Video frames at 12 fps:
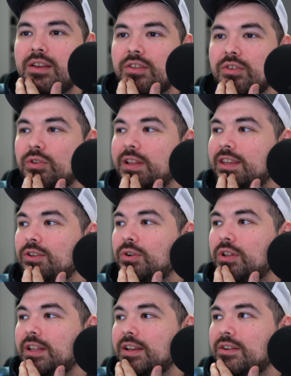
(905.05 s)
You'll
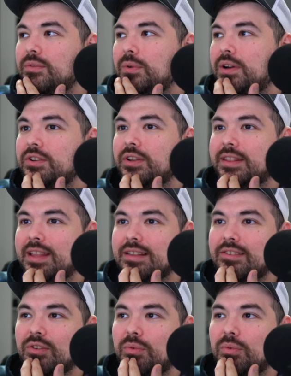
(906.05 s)
click on one, you're like, that's the